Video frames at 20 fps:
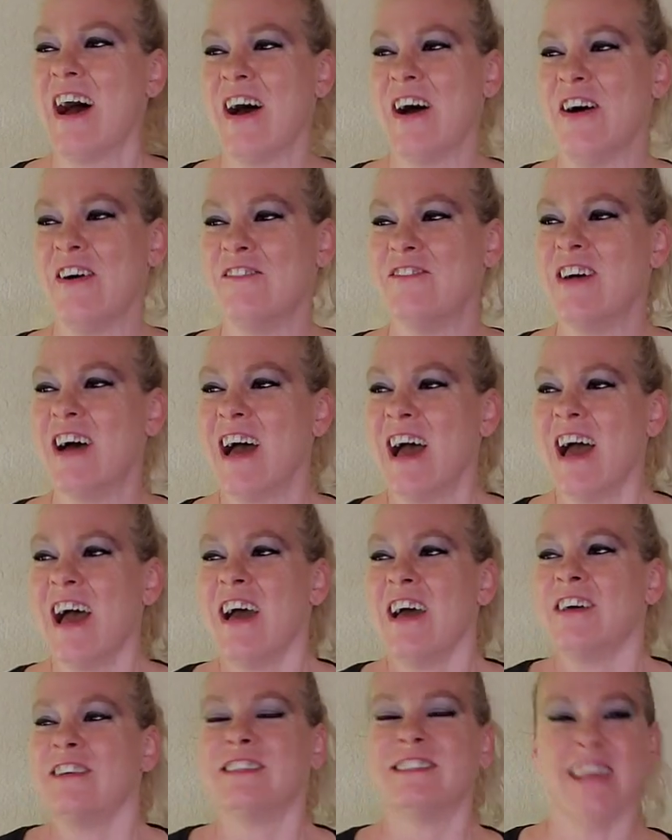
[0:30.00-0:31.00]
um,
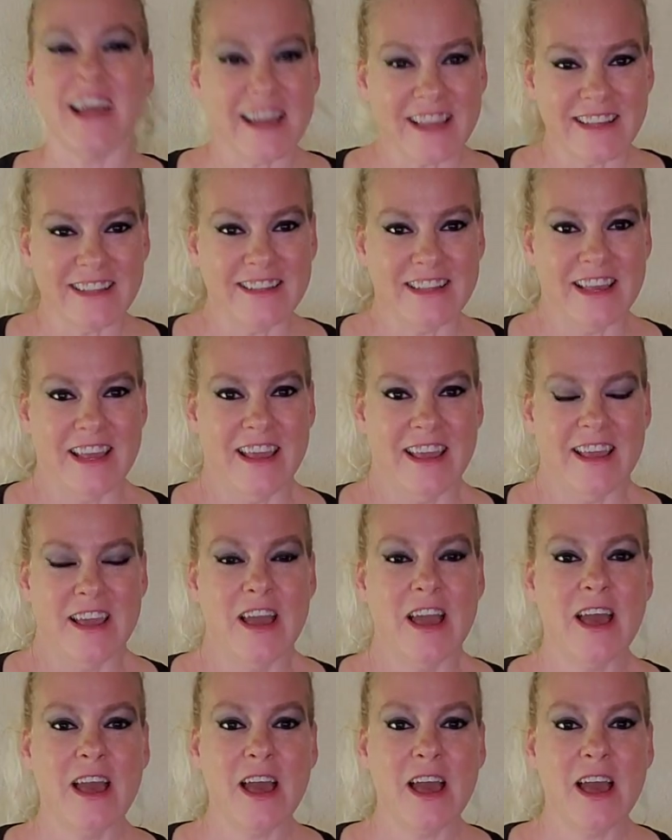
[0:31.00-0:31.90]
secondly,